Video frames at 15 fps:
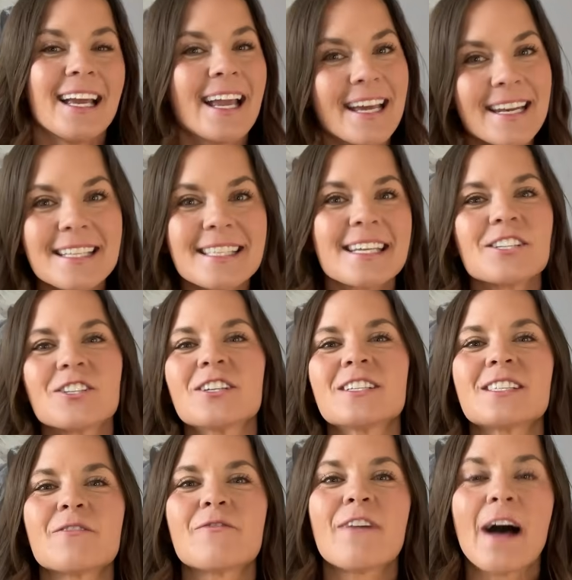Anastasia is
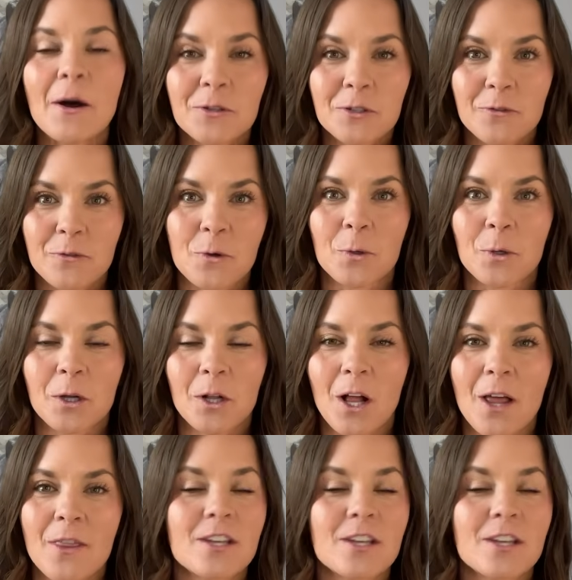the founder of Kula Cloth,